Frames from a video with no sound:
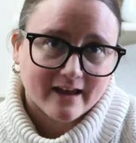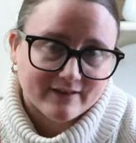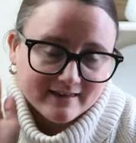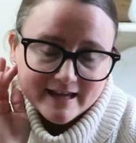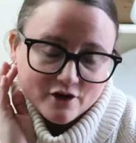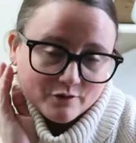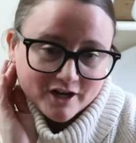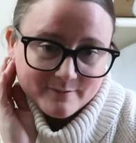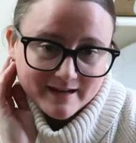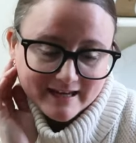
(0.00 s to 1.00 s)
heavy. They don't
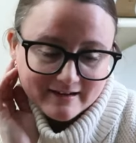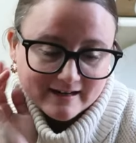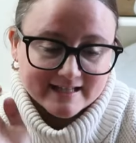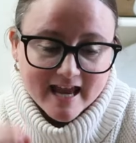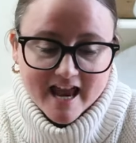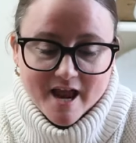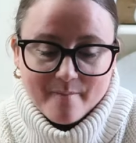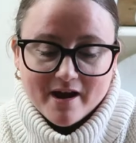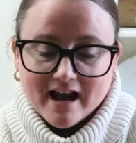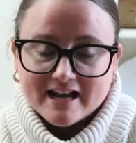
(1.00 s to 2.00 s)
hurt my ears.
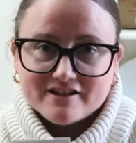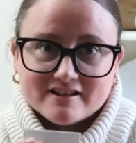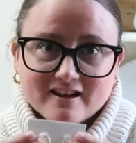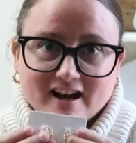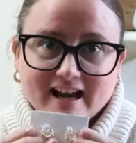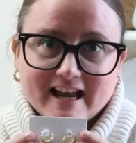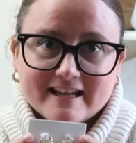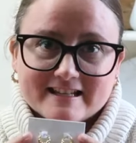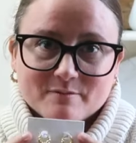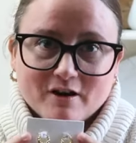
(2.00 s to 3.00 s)
But I just thought
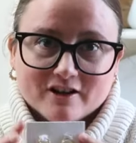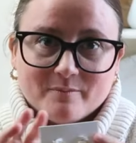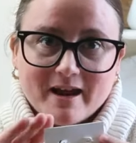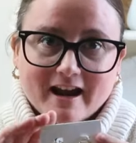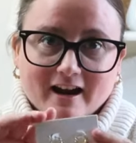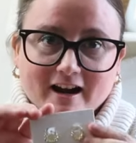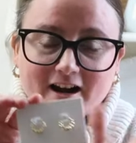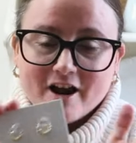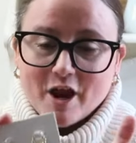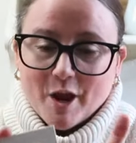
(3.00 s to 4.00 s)
a smaller pair
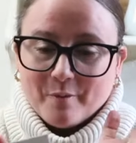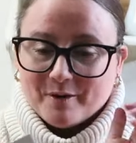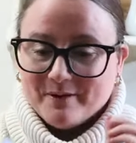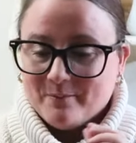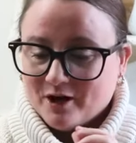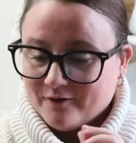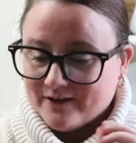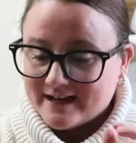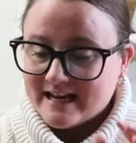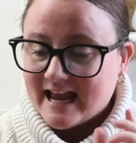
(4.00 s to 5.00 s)
would be
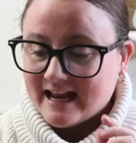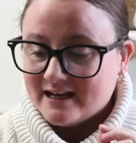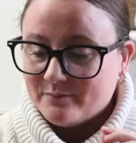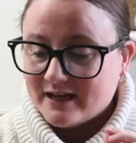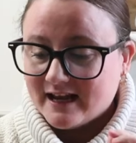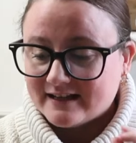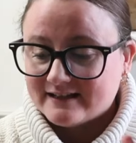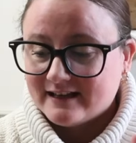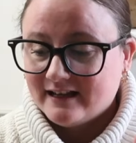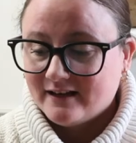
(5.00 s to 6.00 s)
perfect. And
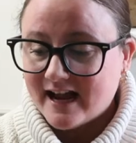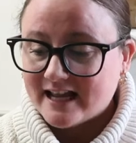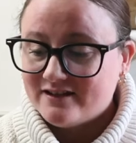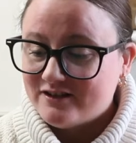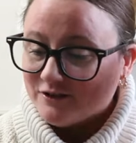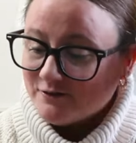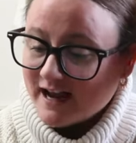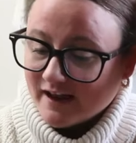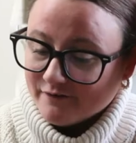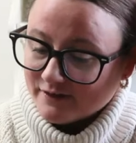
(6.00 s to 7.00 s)
because I do
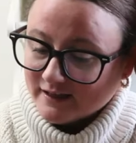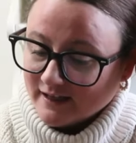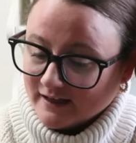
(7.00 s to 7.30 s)
have